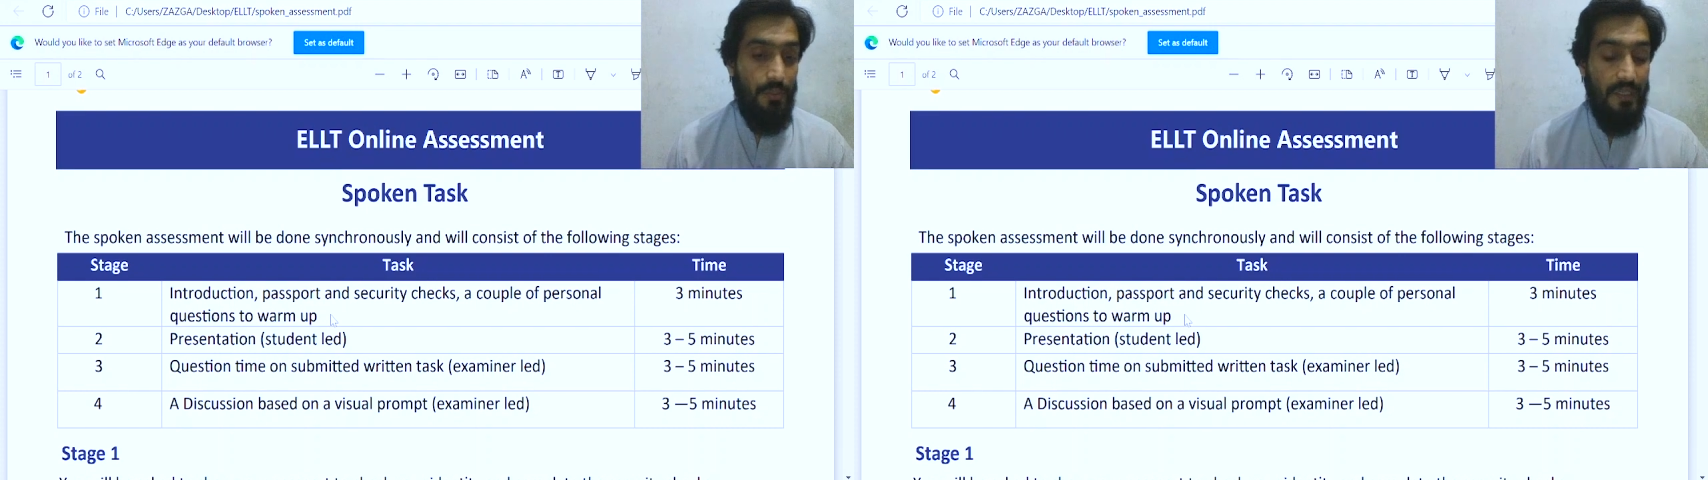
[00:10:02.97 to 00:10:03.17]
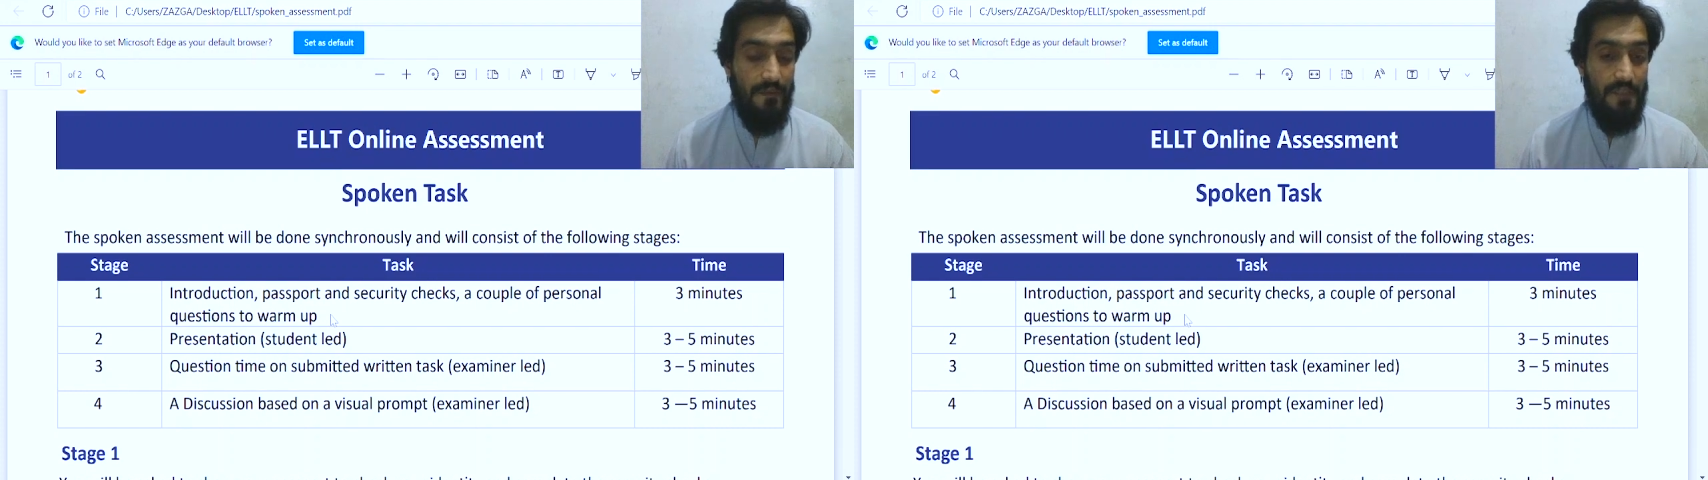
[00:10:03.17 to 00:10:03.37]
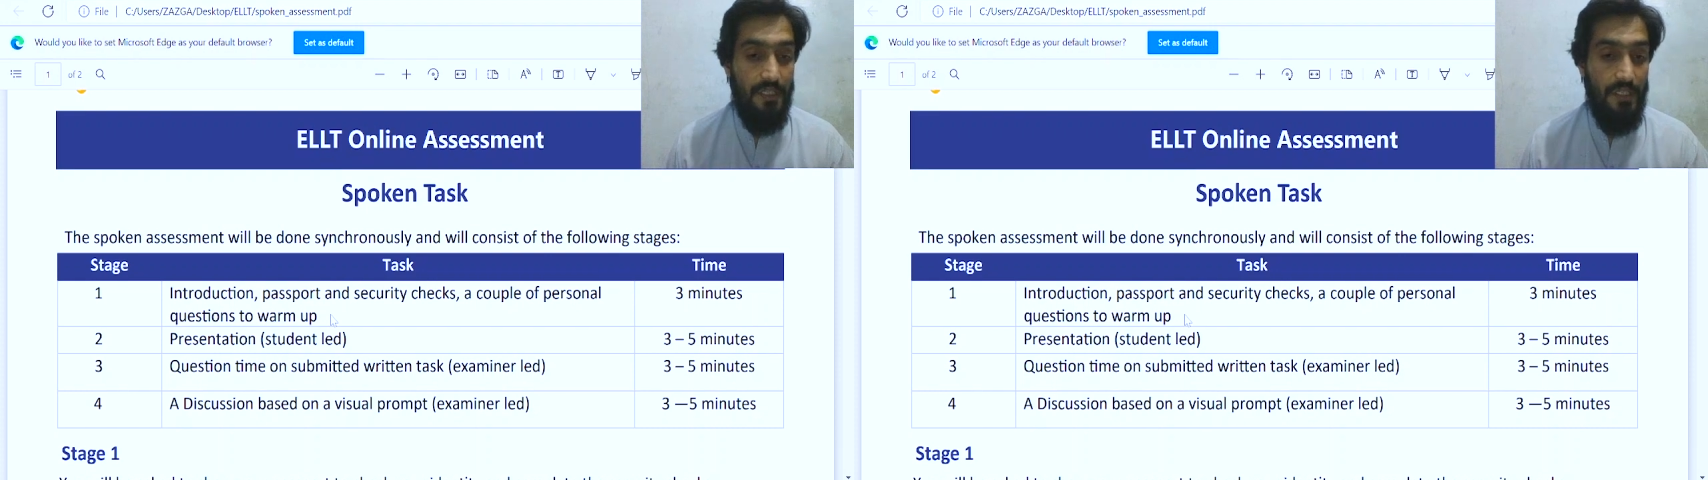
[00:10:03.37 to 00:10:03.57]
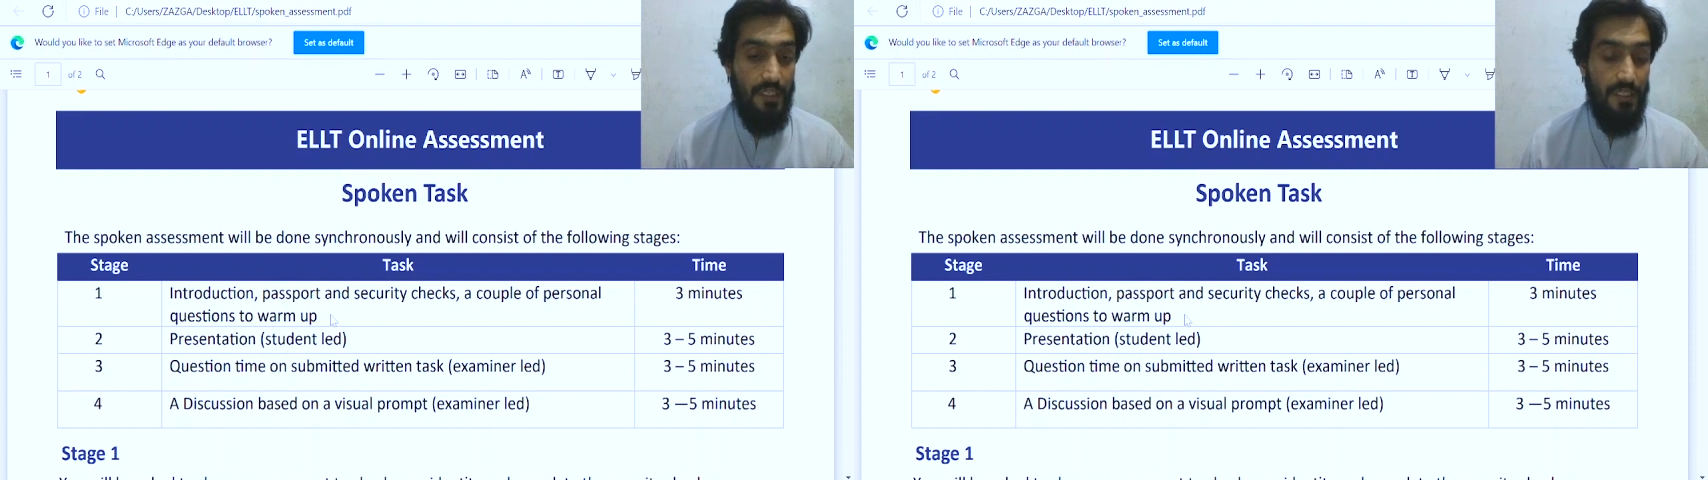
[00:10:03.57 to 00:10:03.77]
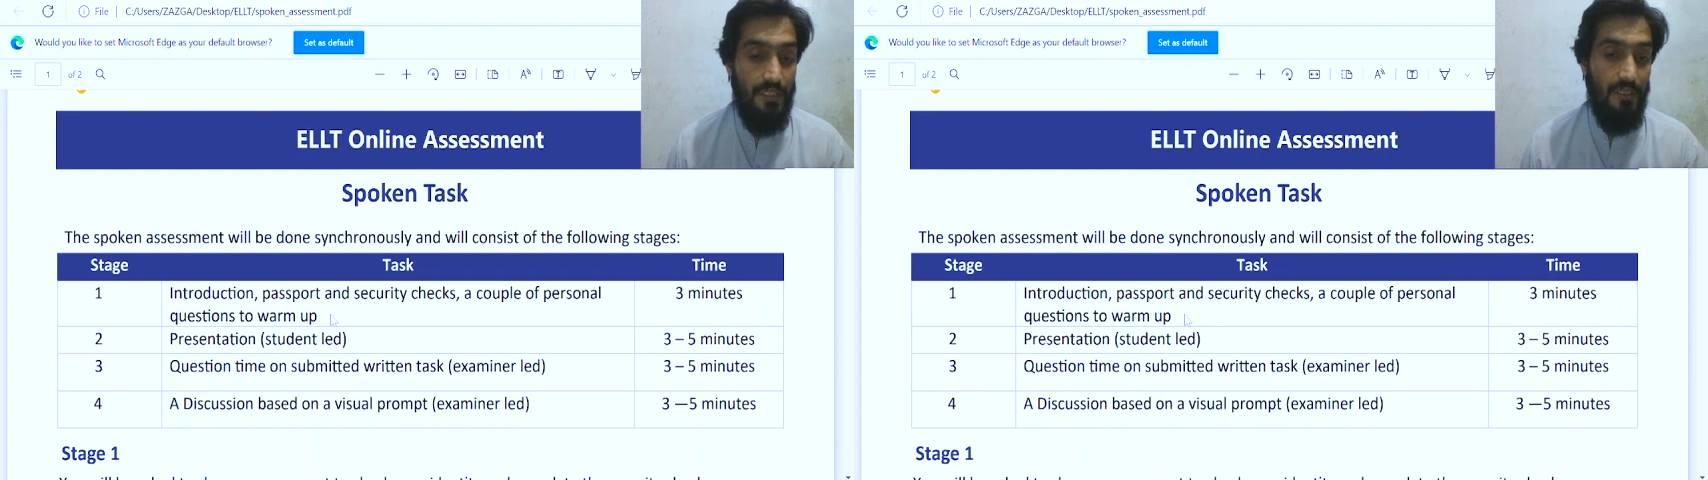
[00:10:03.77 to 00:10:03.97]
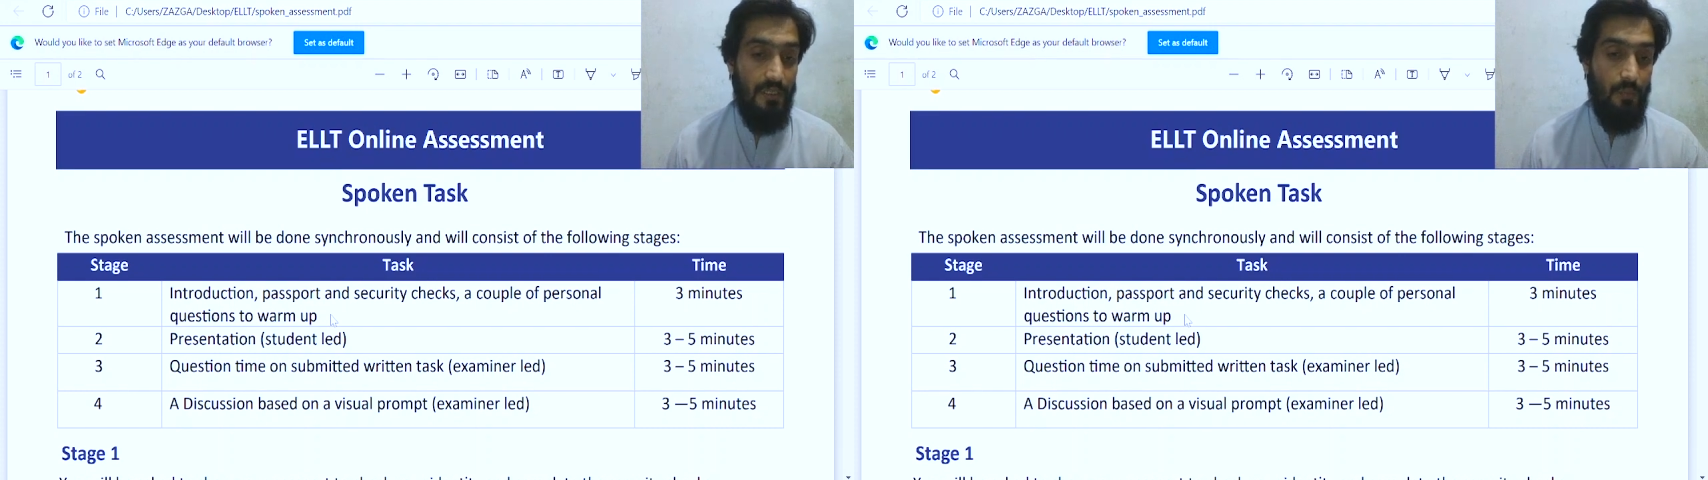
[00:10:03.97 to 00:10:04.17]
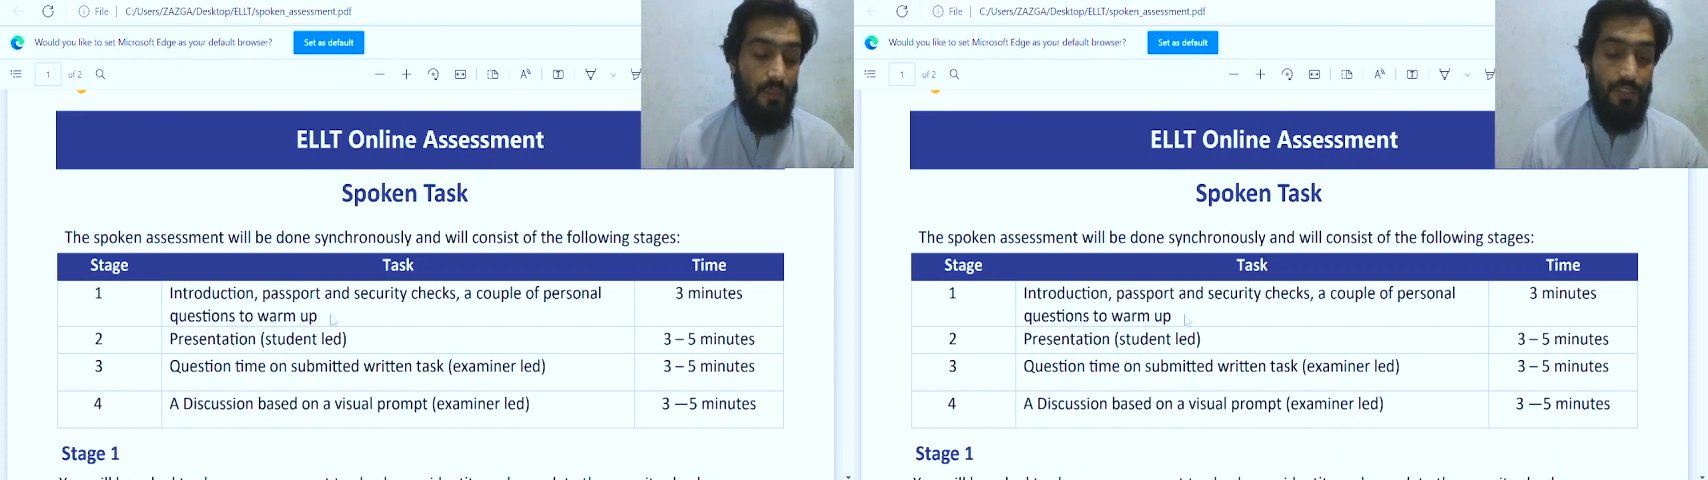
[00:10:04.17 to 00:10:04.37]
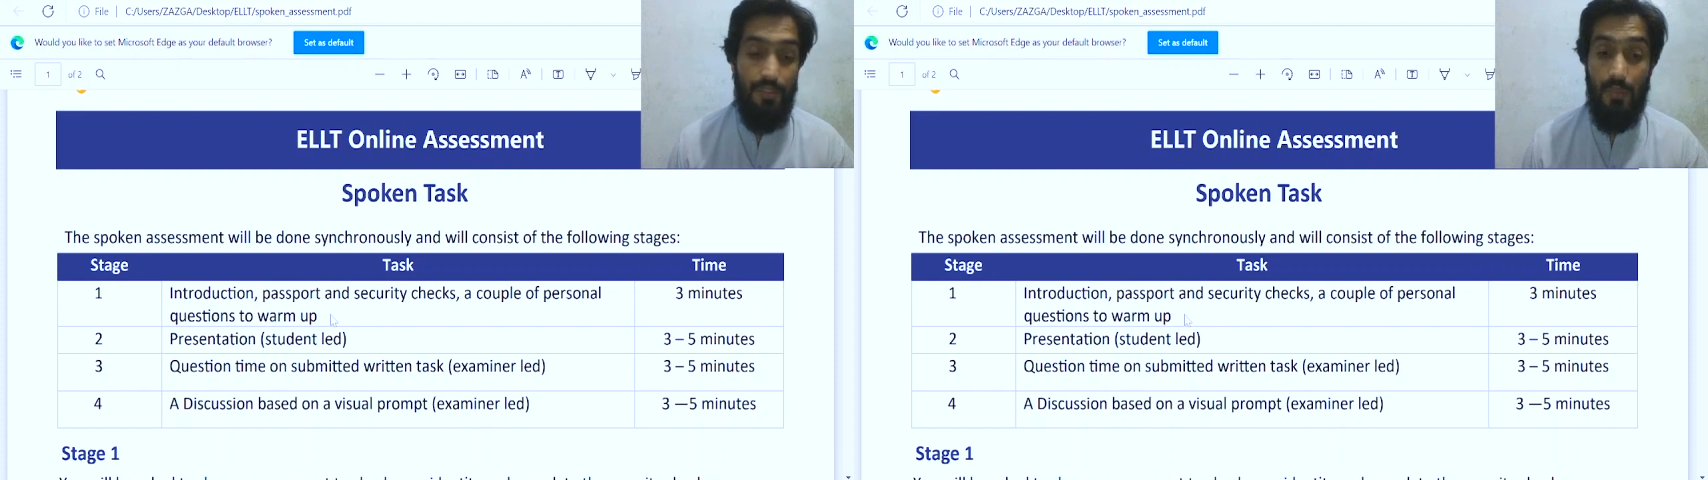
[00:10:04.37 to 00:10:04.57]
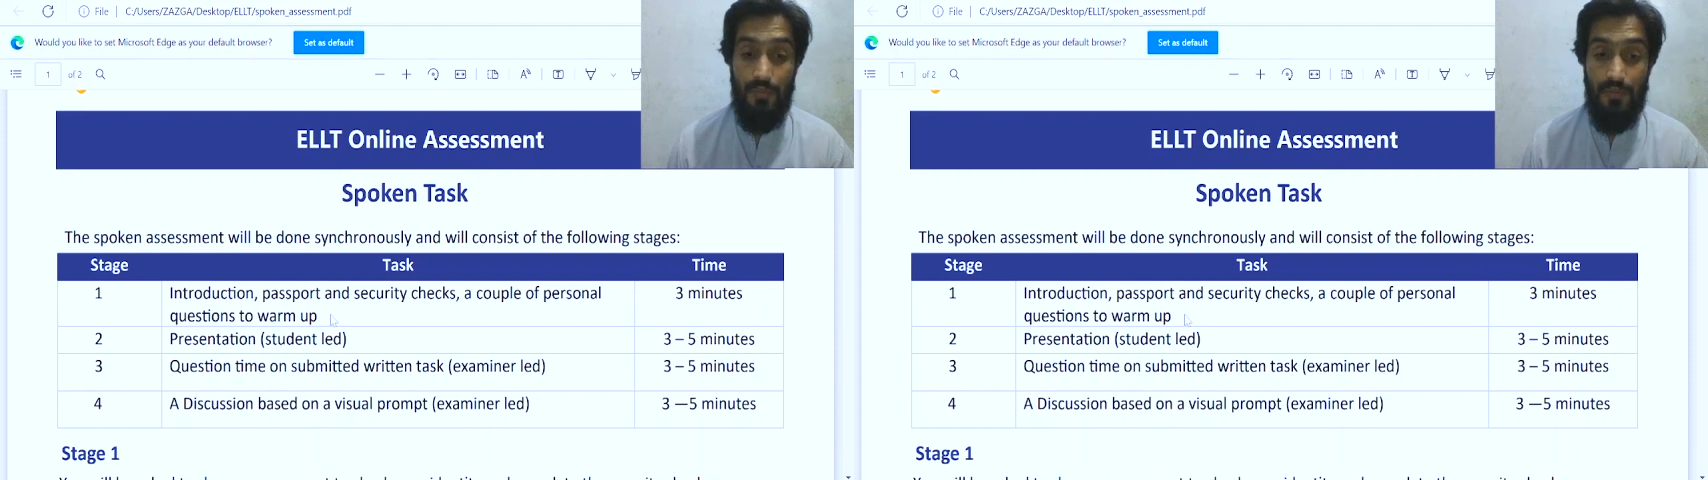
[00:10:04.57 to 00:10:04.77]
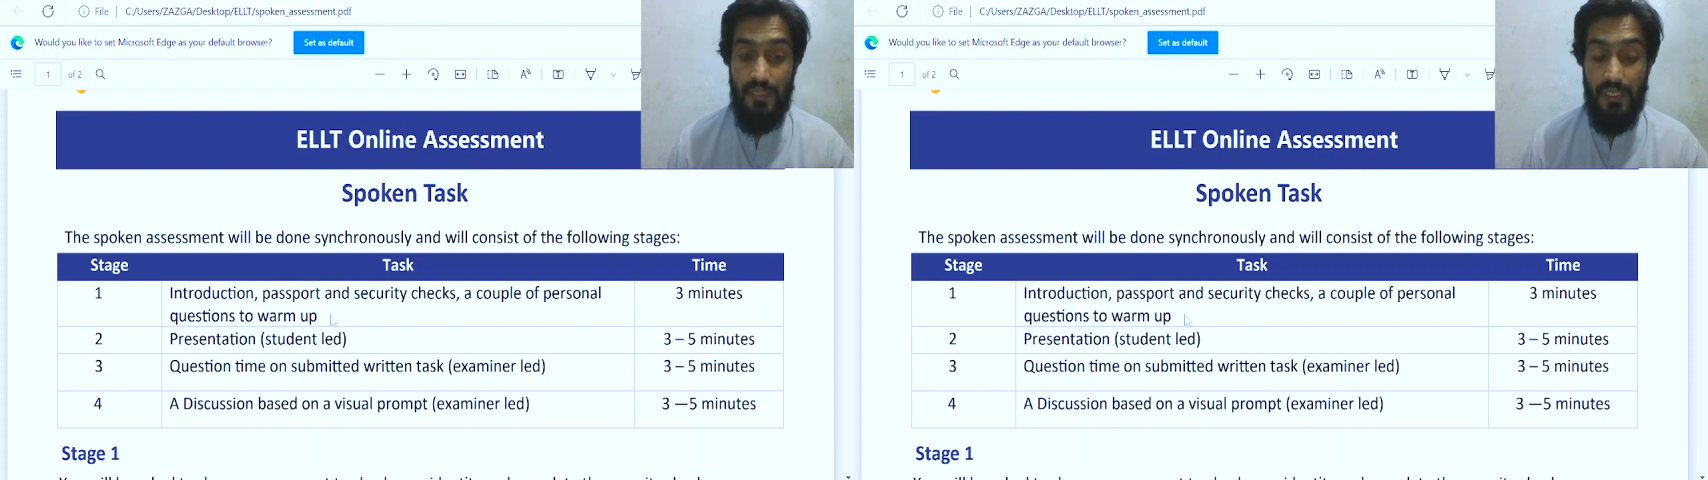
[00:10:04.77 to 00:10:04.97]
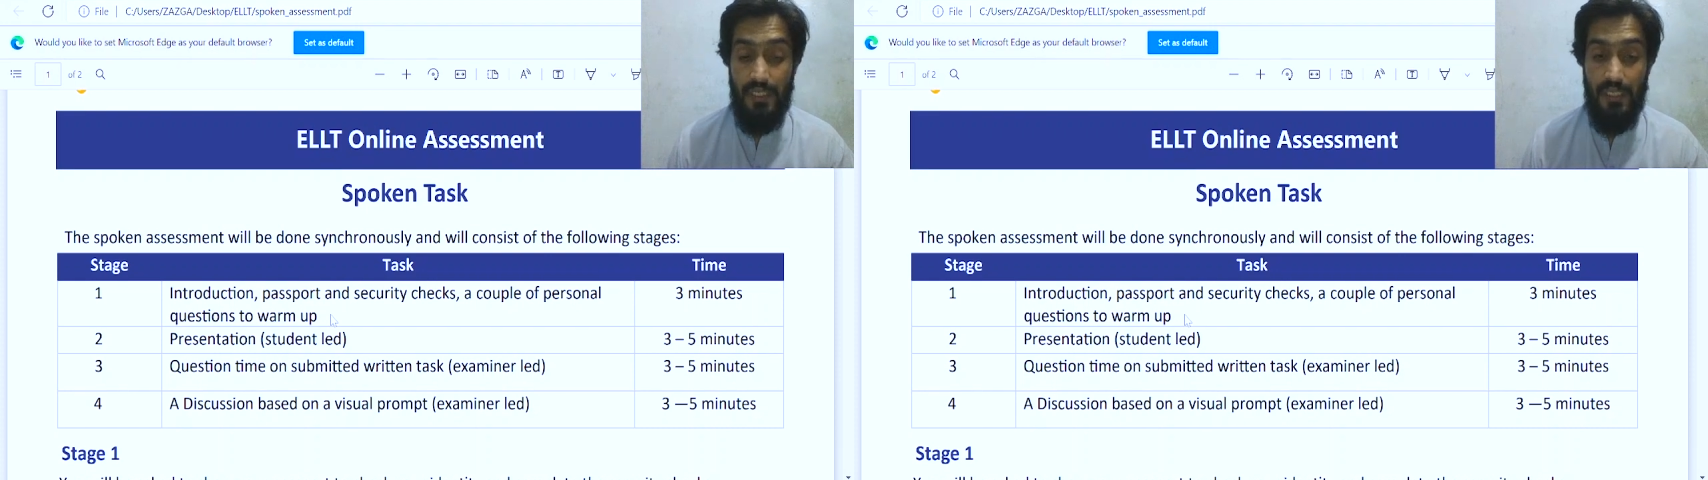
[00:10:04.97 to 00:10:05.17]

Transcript: you have studied, what you want to study,